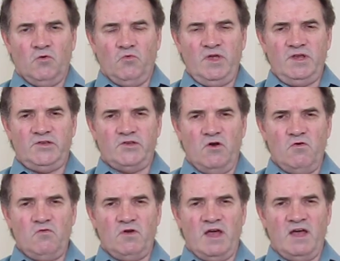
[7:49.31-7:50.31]
we
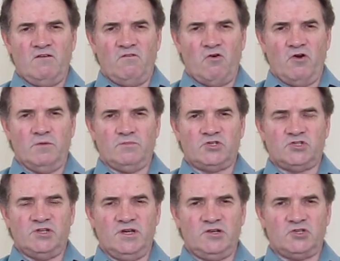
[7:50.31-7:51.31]
don't have armed
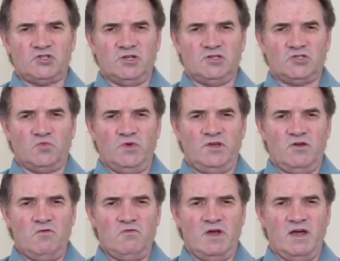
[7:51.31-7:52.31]
citizens, we
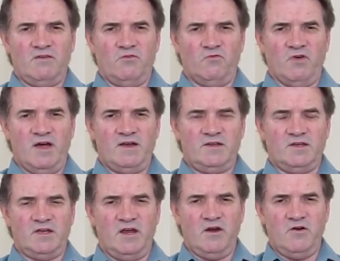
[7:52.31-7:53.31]
don't have the right to
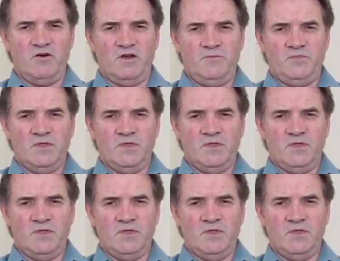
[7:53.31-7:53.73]
carry,